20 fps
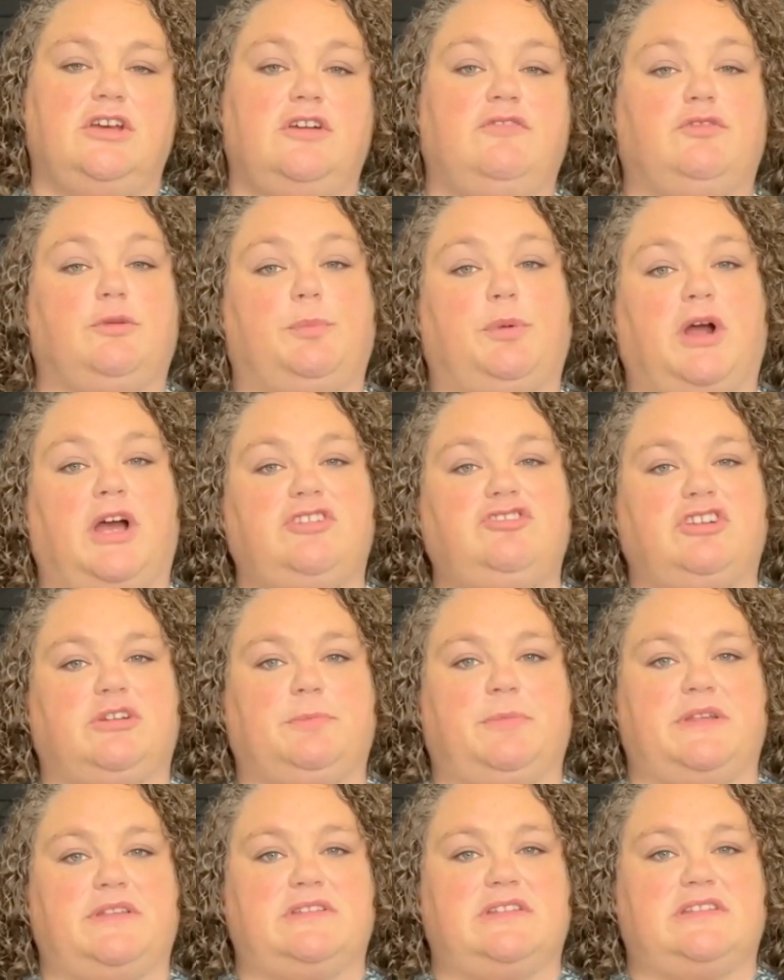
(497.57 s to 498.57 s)
For
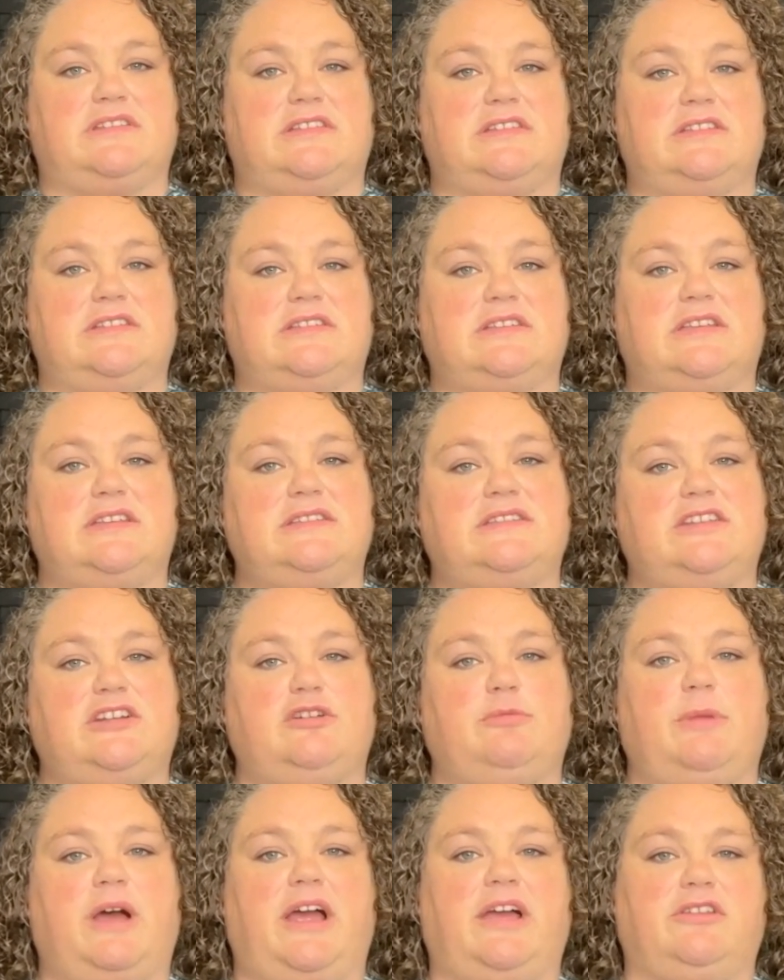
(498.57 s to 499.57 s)
project businesses,
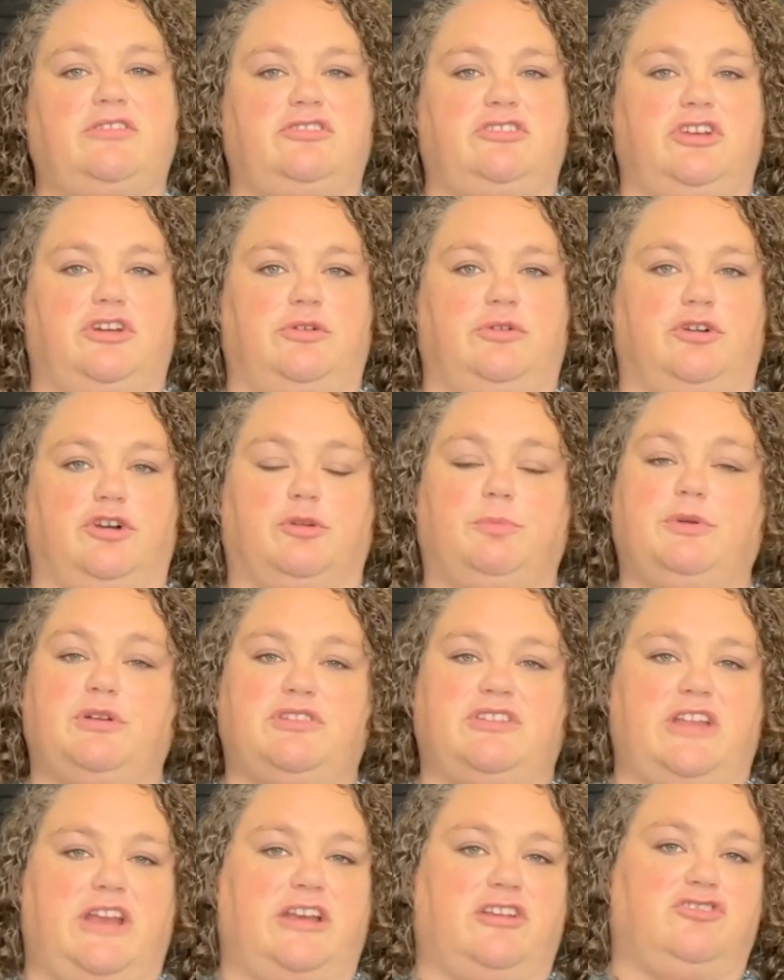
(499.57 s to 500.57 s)
consider milestone or
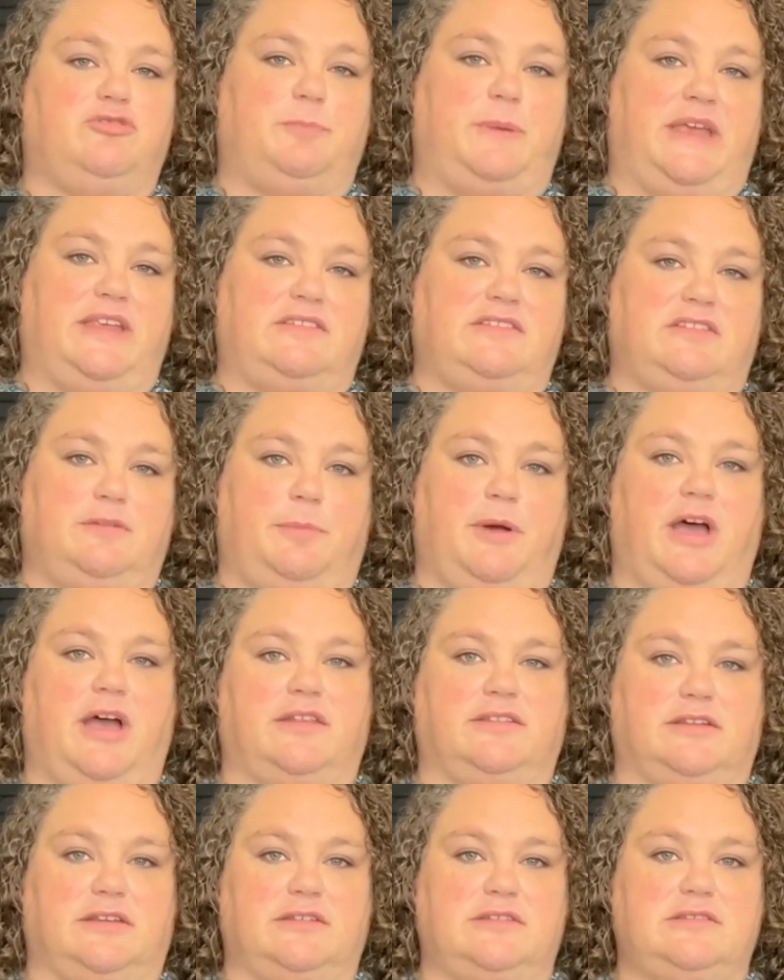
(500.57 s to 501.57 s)
percentage-based
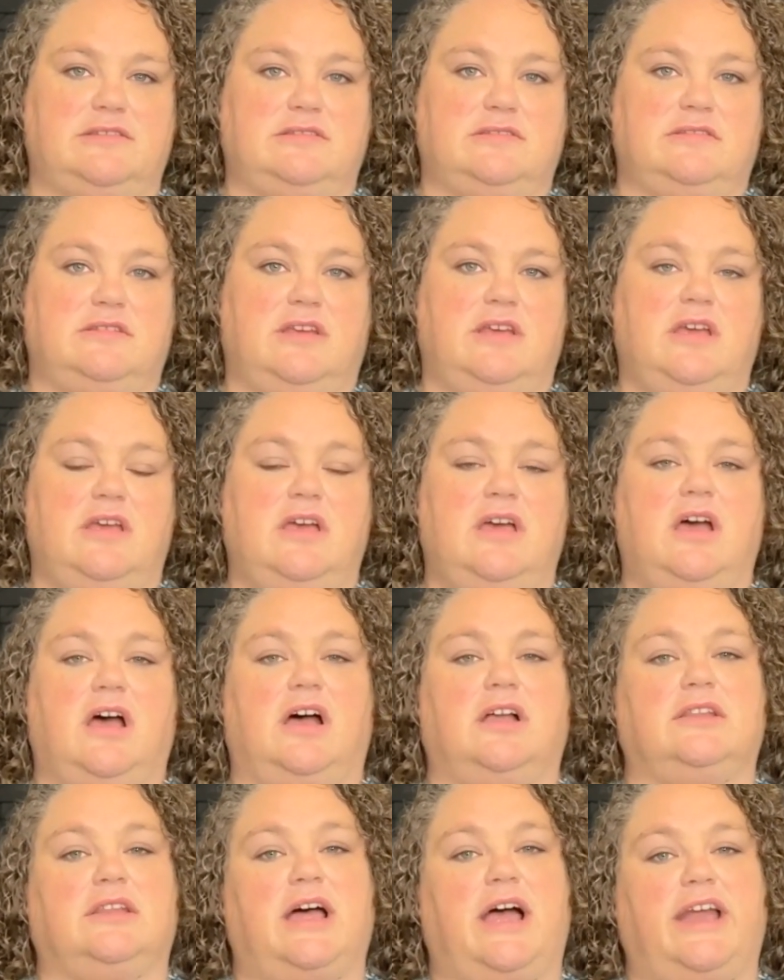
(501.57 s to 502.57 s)
deposits.
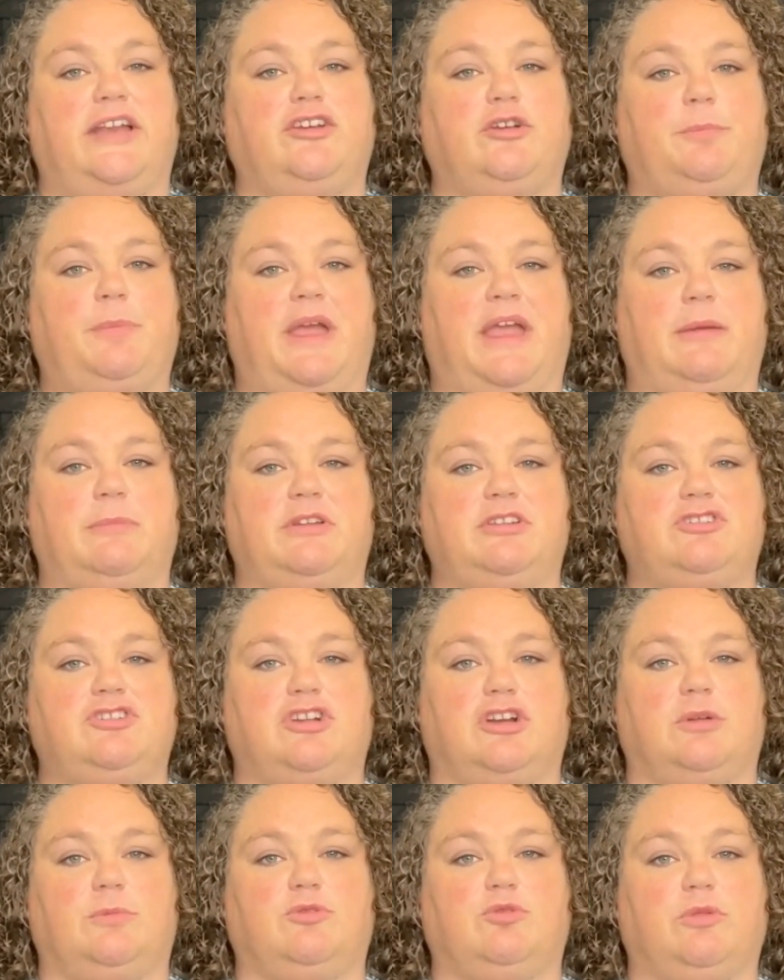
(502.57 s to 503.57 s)
Align your payment
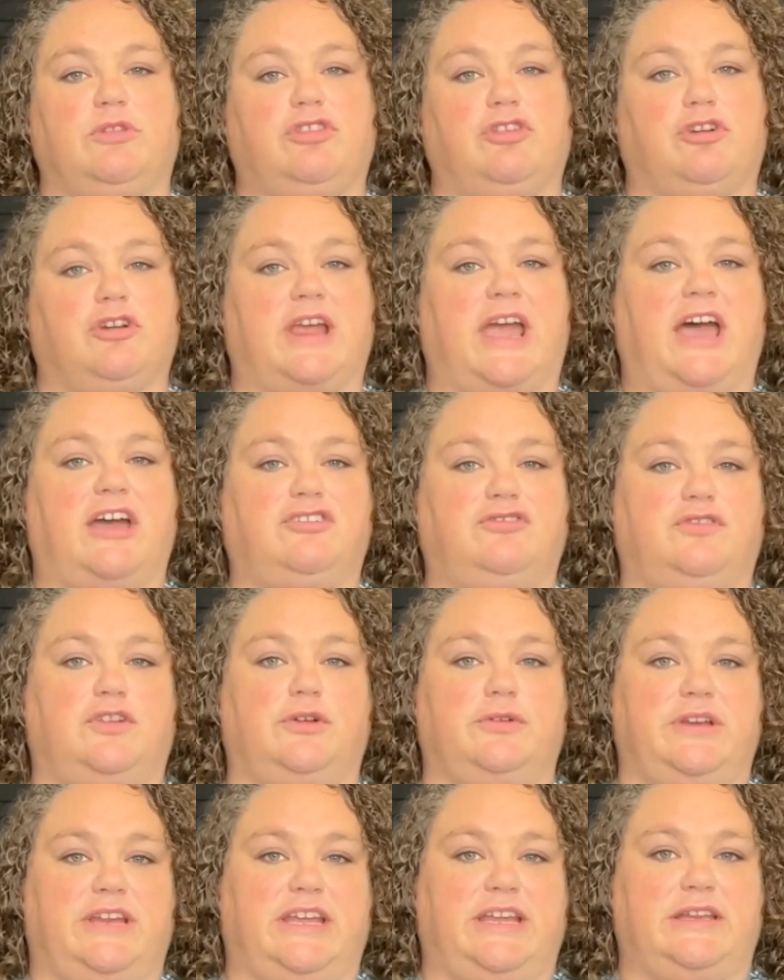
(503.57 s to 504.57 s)
terms with your cash
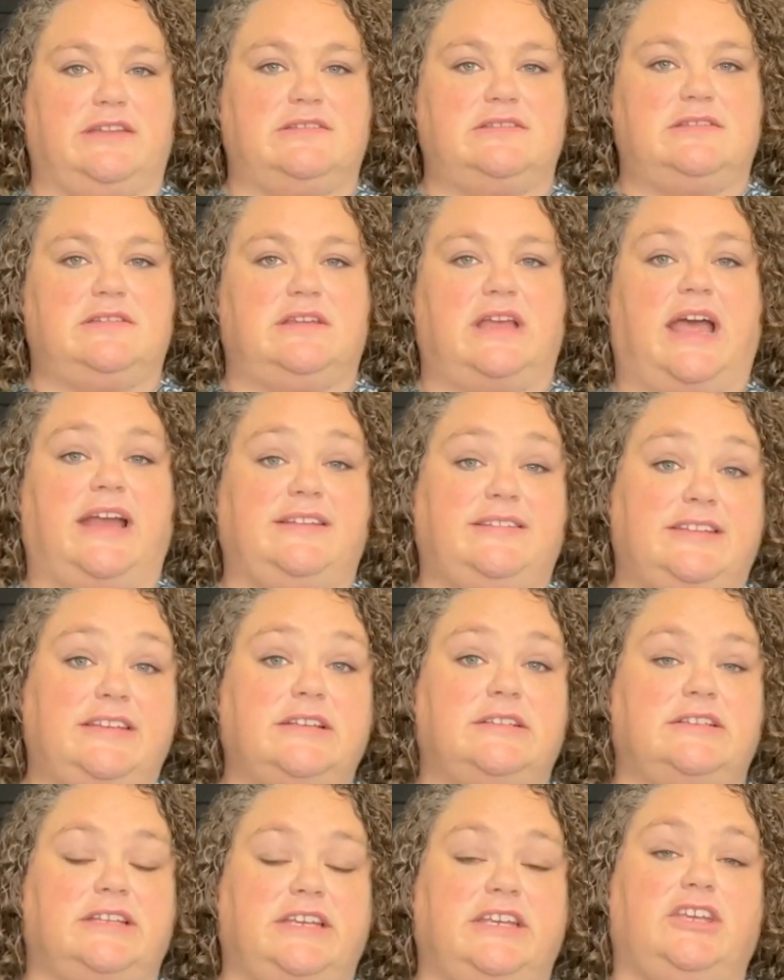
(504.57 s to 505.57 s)
flow needs.
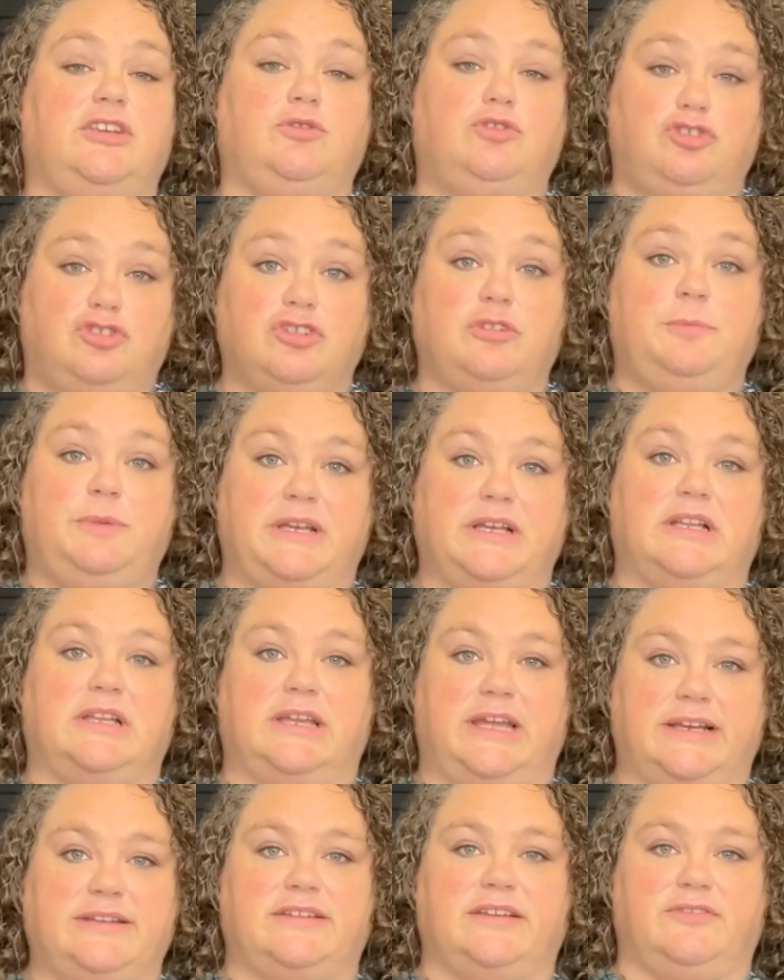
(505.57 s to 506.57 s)
Ideally, you should be
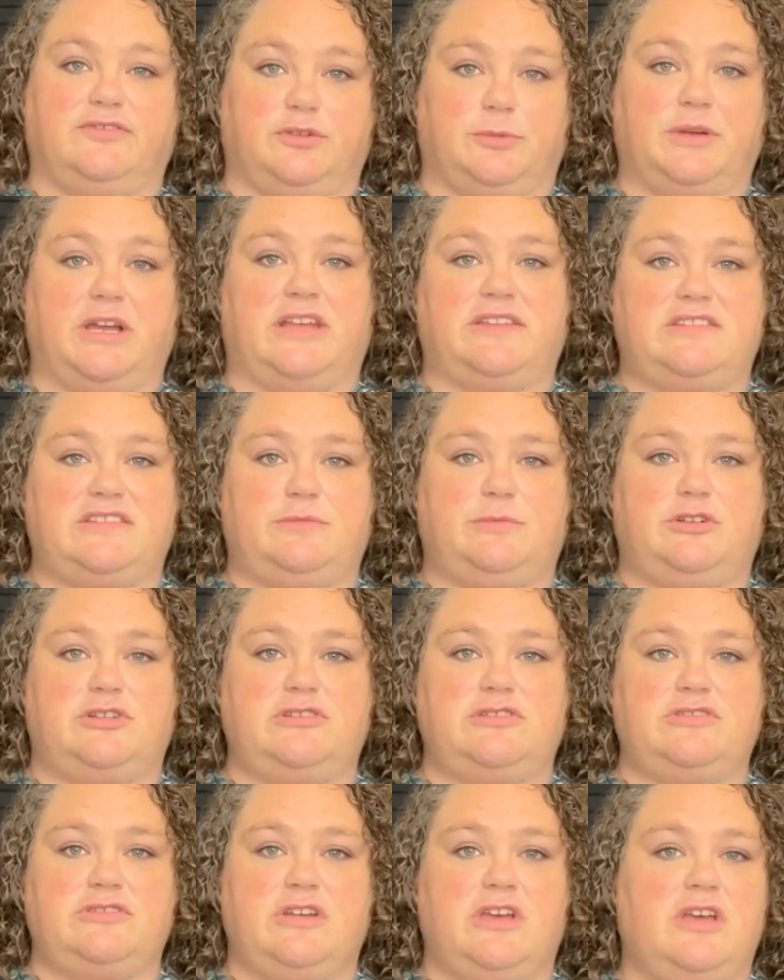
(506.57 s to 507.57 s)
collecting from
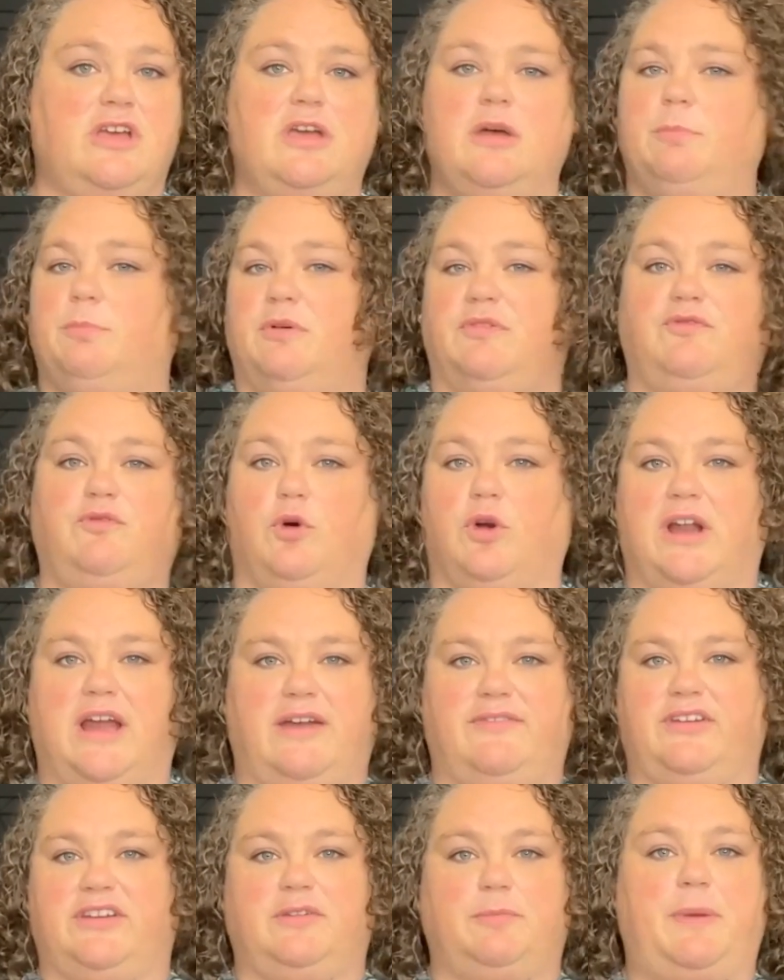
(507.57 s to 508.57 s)
customers before
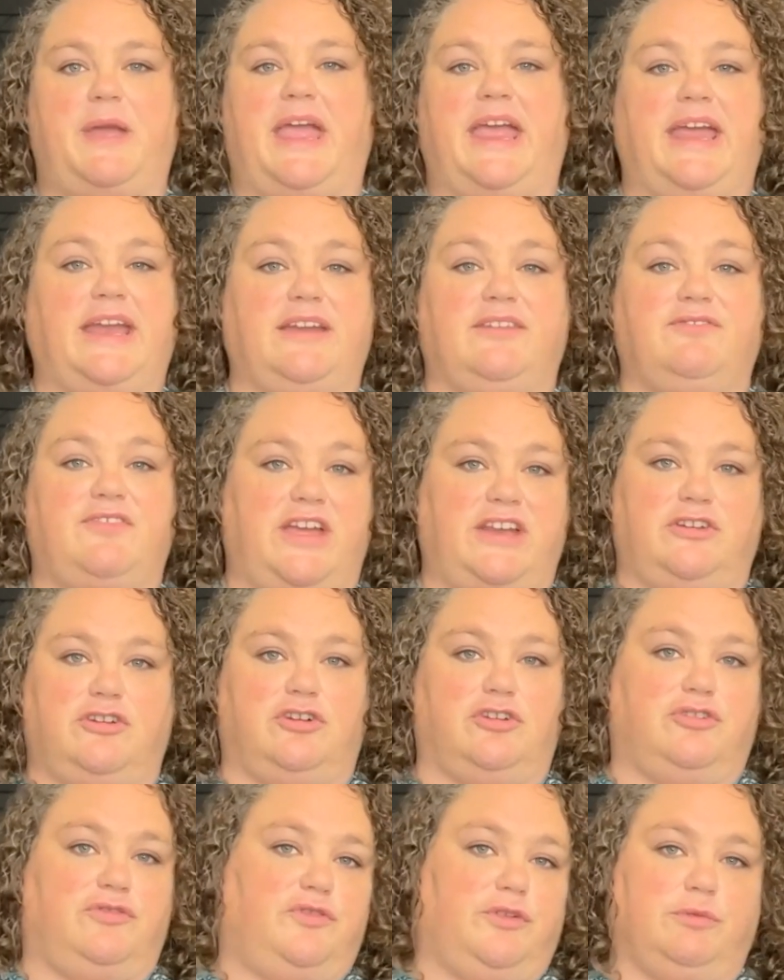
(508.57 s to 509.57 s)
having to pay any
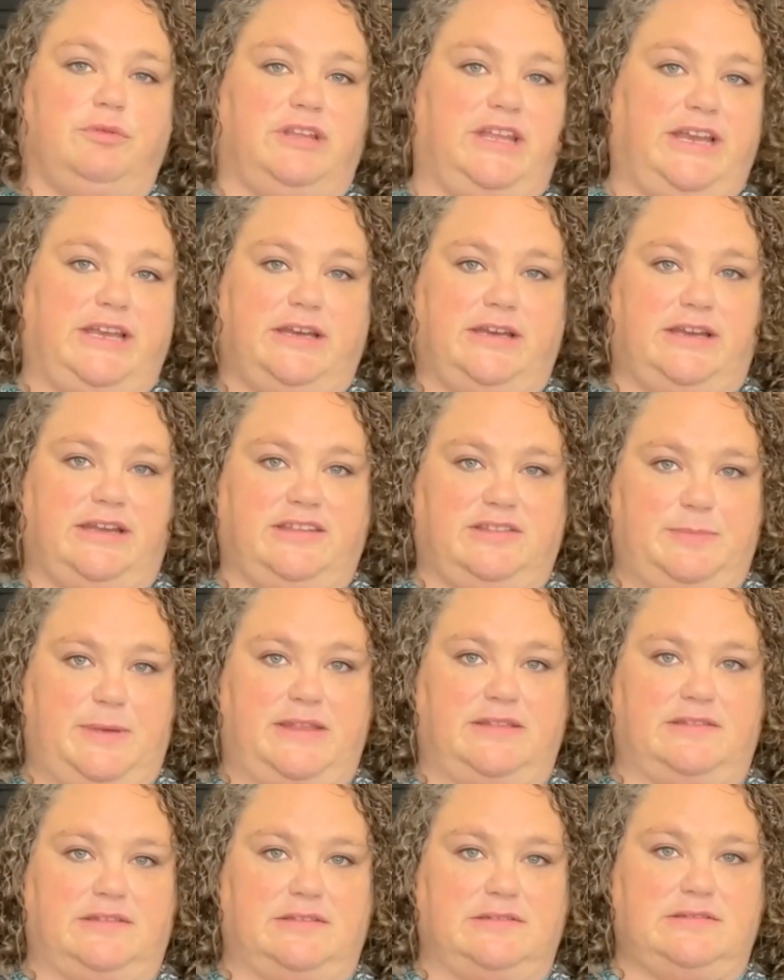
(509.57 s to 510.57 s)
vendors for related
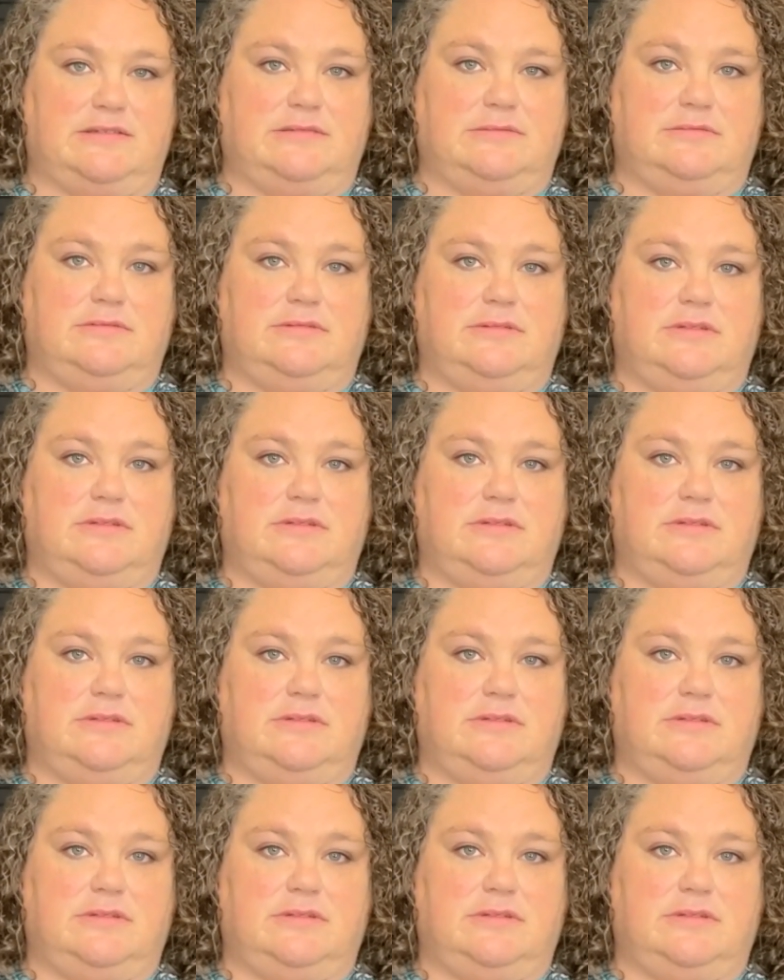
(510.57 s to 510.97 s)
expenses.